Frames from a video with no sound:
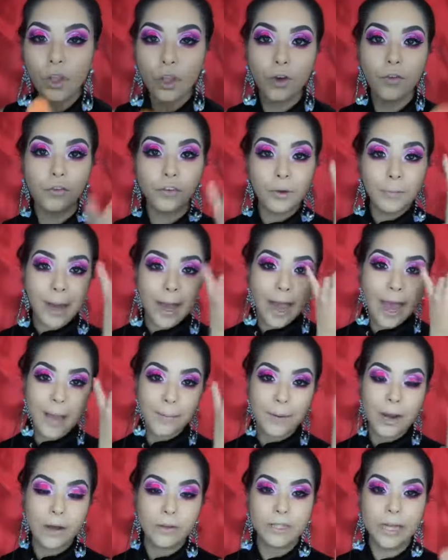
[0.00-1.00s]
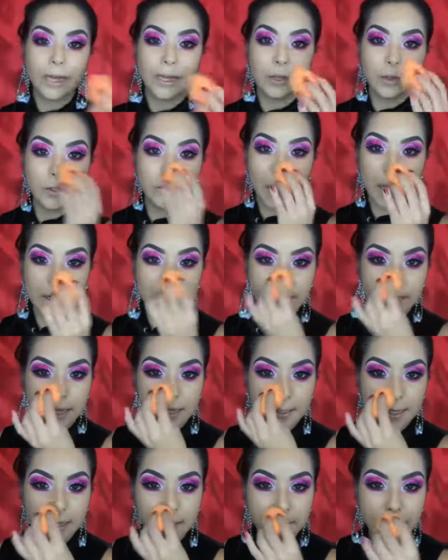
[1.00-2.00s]
For my eyebrows, I used
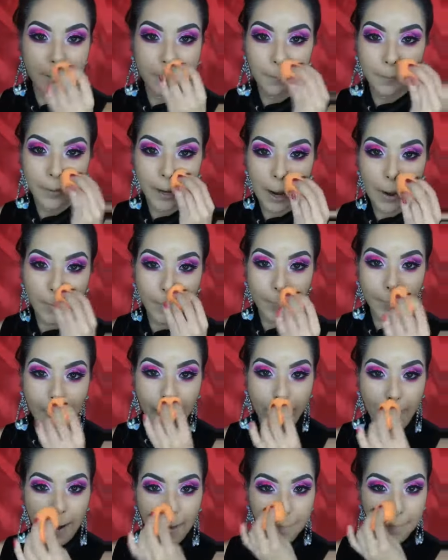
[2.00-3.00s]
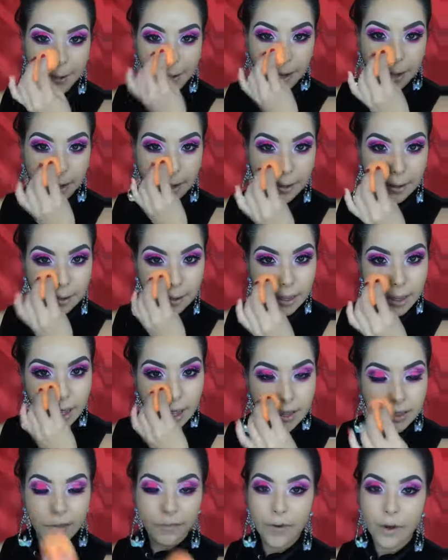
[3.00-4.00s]
Anastasia Dip Brow Pomade.
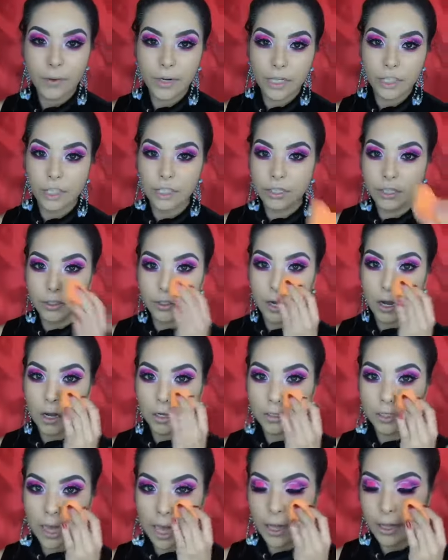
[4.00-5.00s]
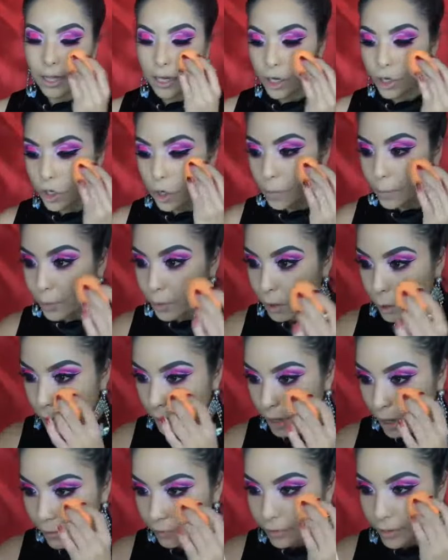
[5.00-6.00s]
The foundation is called L A Girl Pro
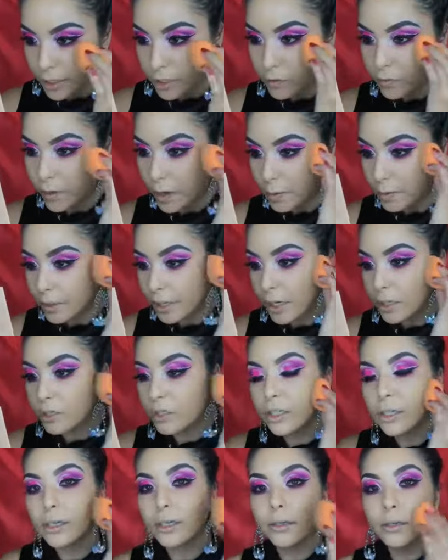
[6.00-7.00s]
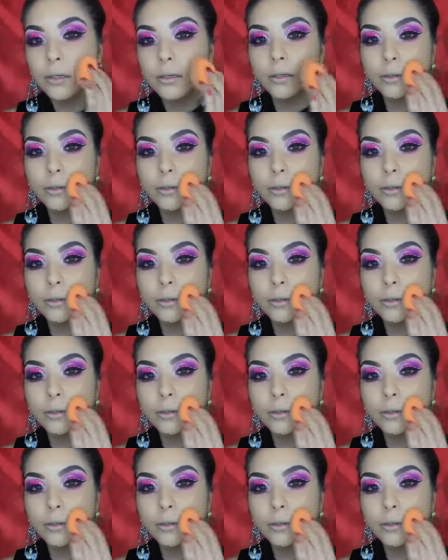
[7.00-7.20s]
Coverage Foundation.